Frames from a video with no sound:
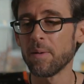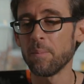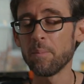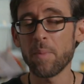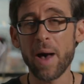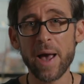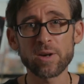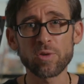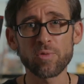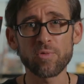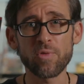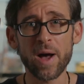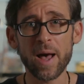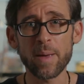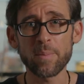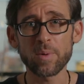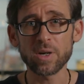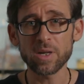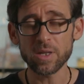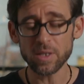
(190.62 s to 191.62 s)

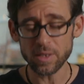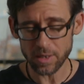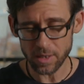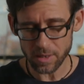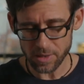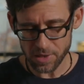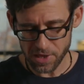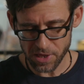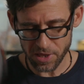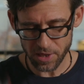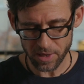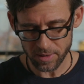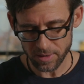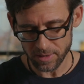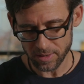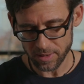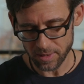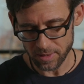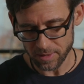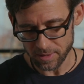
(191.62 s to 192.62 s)
microfiber cloth.
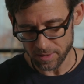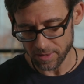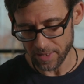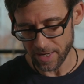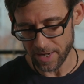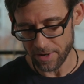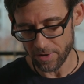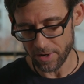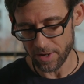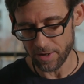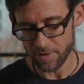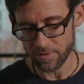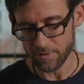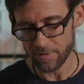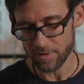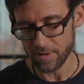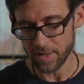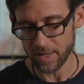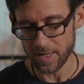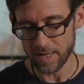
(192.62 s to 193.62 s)
There
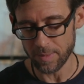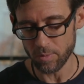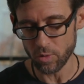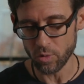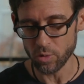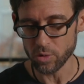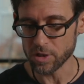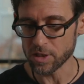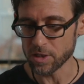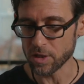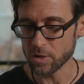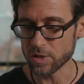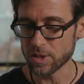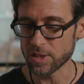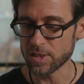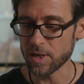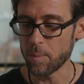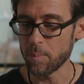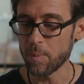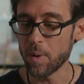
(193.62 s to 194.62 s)
is also
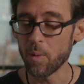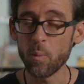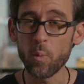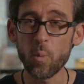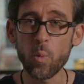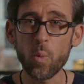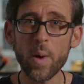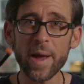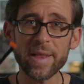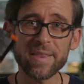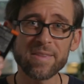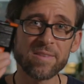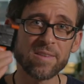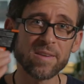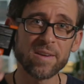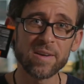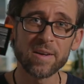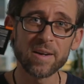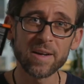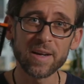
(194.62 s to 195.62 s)
some wet
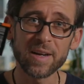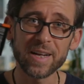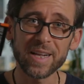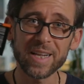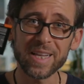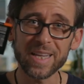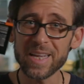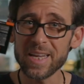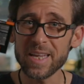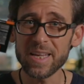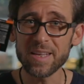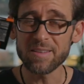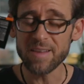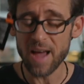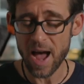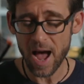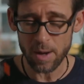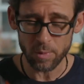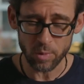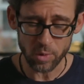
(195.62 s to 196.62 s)
cleaning
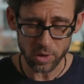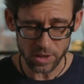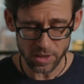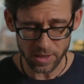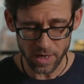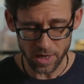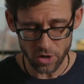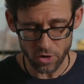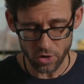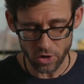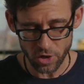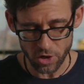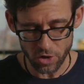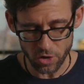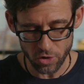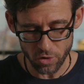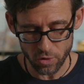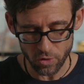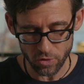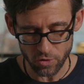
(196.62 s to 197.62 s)
towels that you can
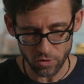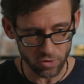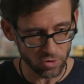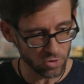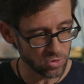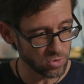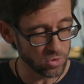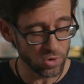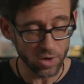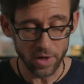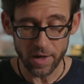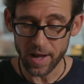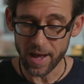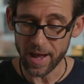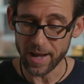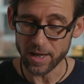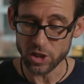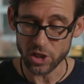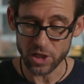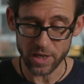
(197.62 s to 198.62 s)
use to
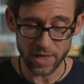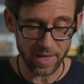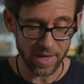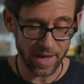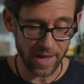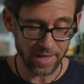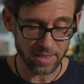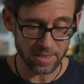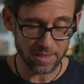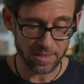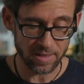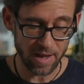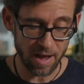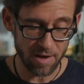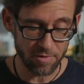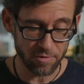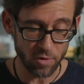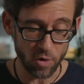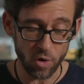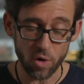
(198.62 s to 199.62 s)
actually get
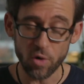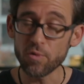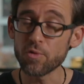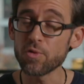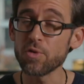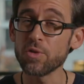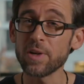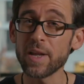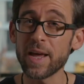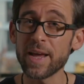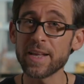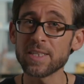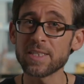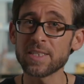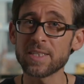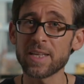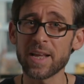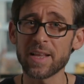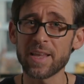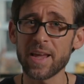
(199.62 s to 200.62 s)
stuff off your
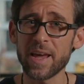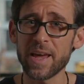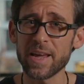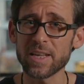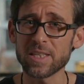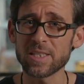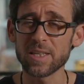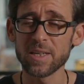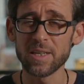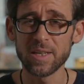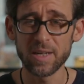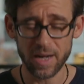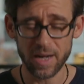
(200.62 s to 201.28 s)
lens that has